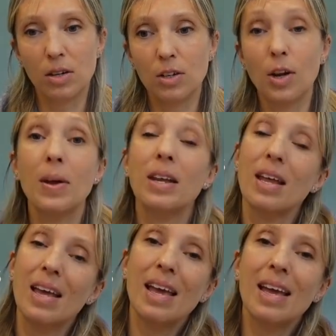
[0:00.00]
You know,
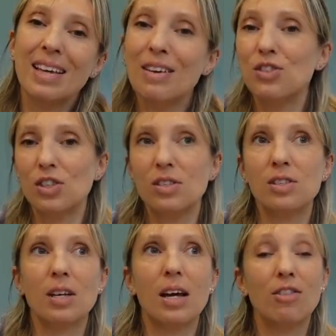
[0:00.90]
and it gives
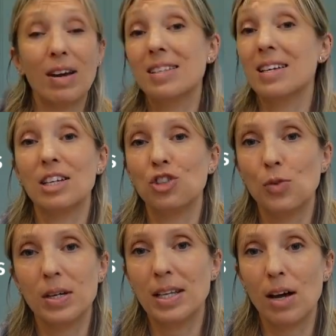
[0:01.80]
us a greater connection
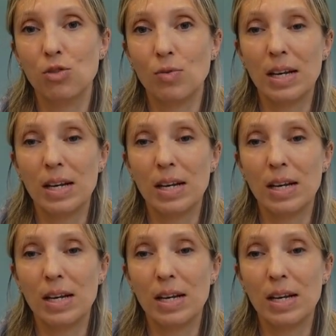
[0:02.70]
to ourselves,